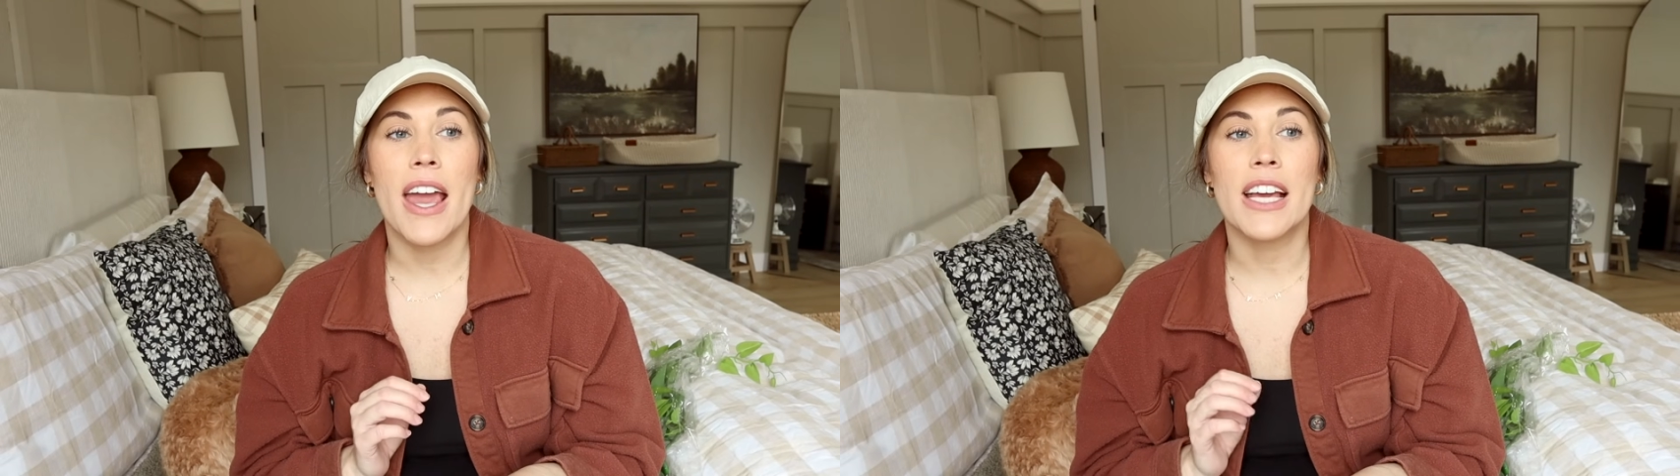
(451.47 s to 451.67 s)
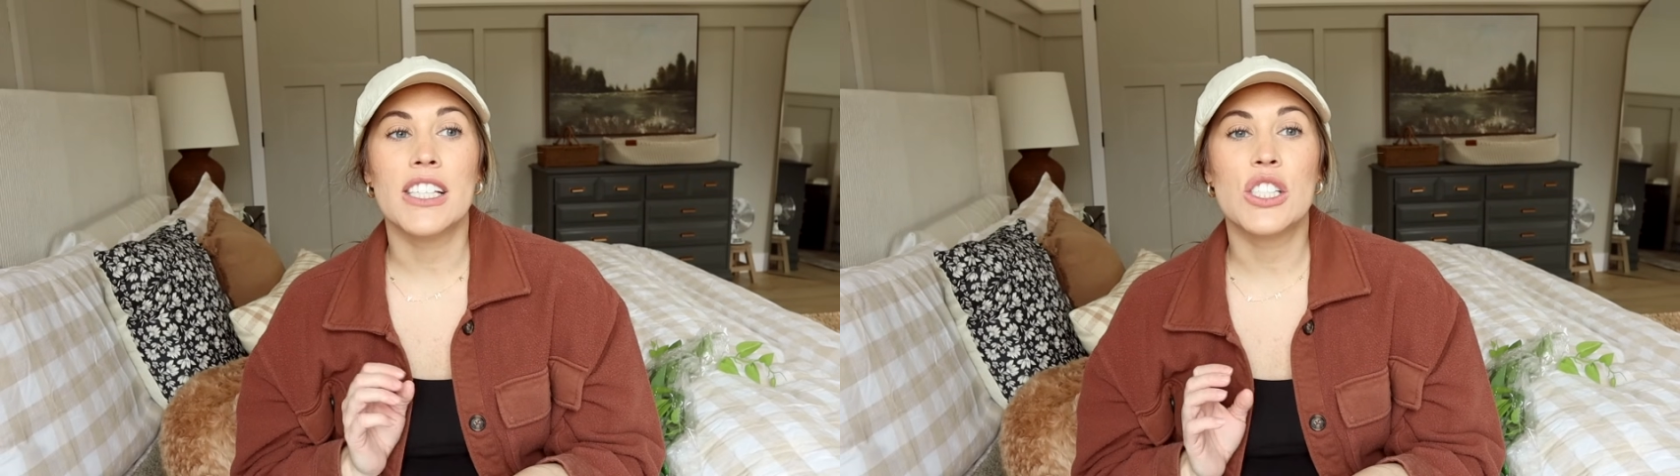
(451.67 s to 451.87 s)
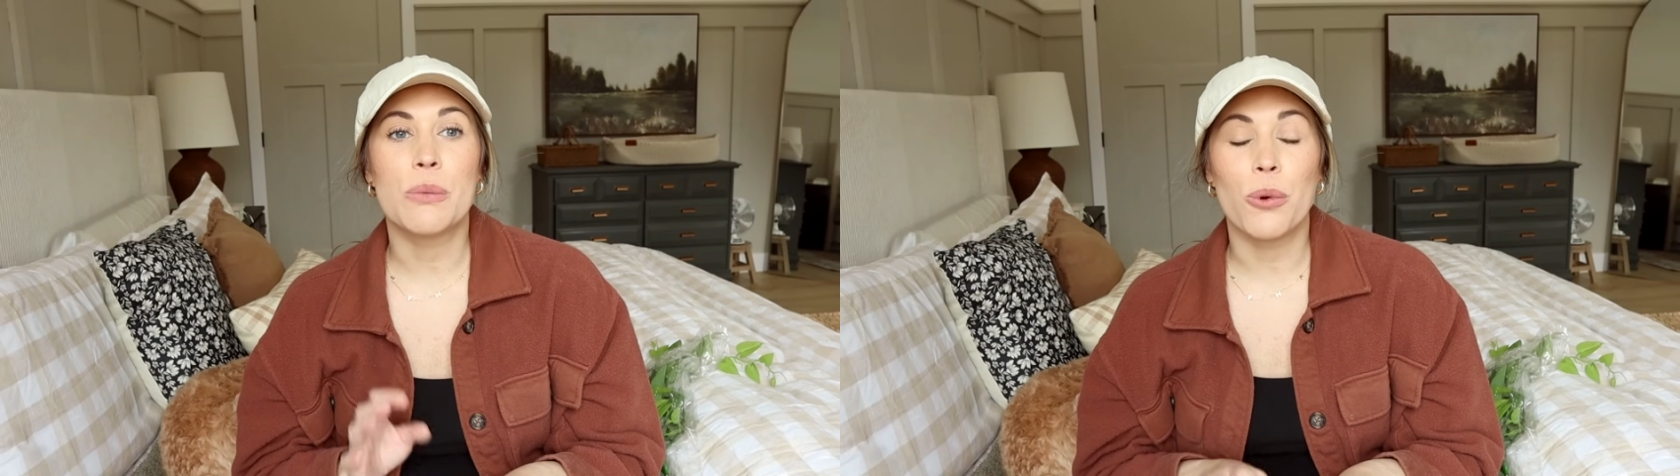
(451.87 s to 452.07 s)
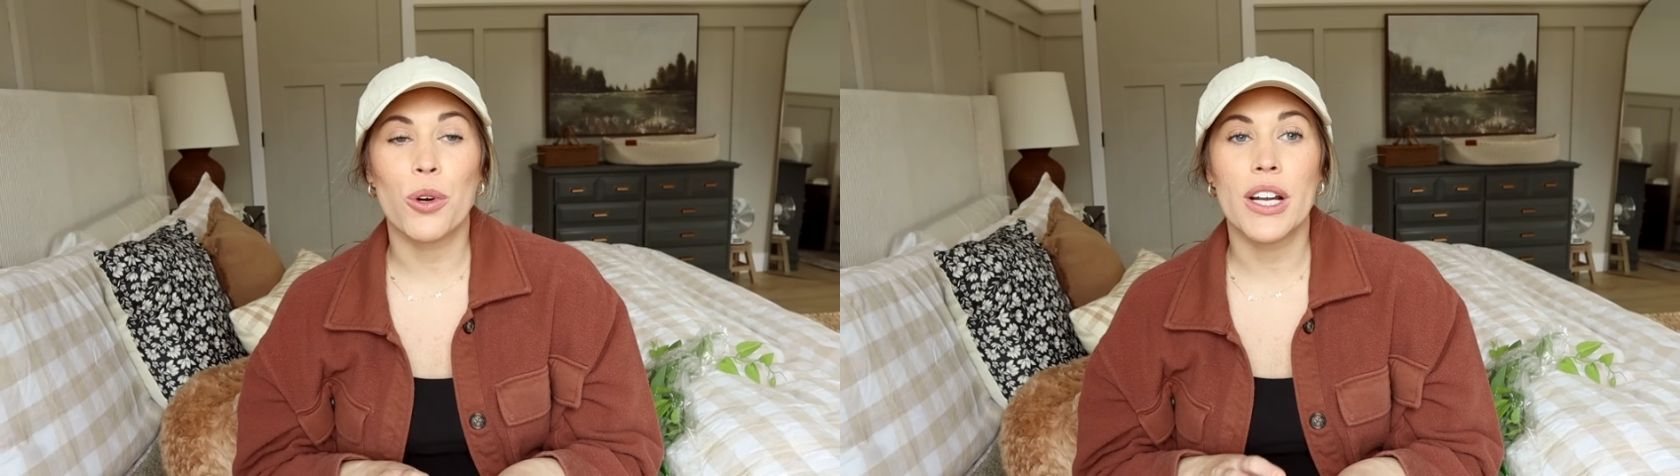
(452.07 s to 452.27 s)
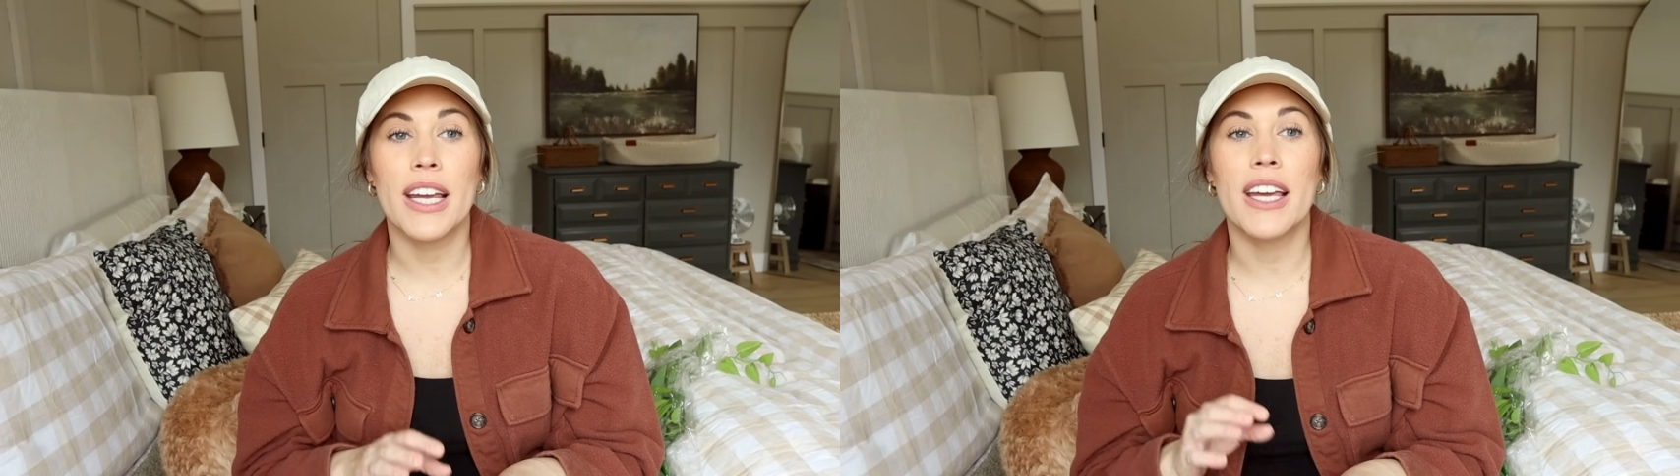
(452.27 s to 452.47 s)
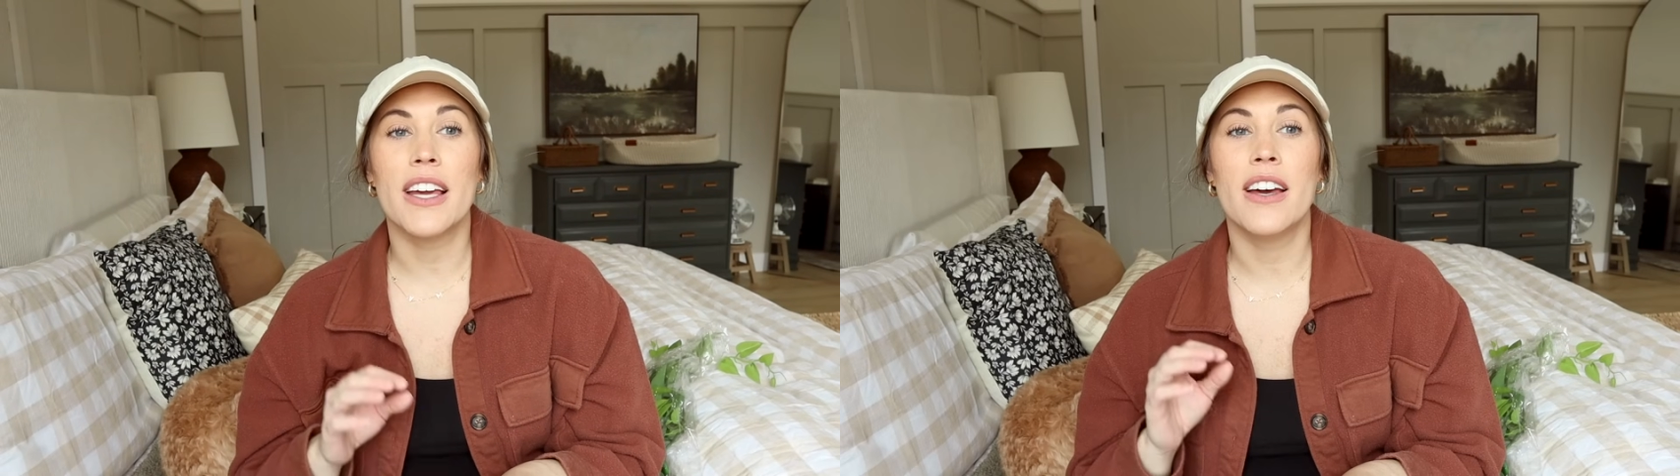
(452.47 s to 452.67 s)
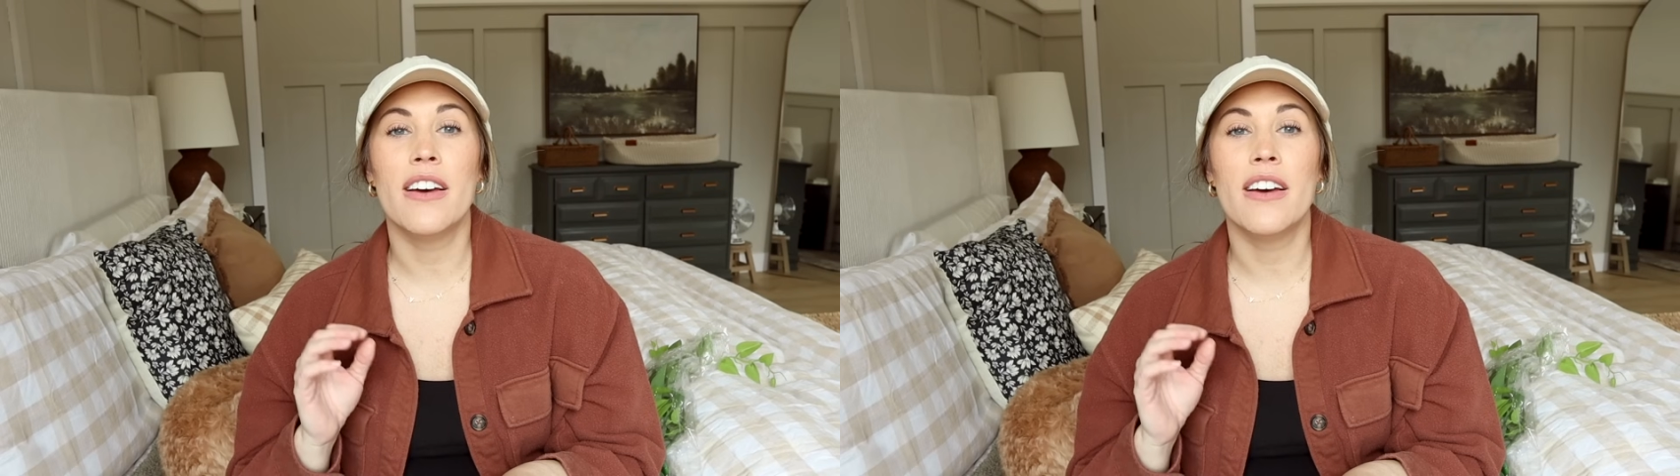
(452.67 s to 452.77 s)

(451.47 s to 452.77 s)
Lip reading: a spring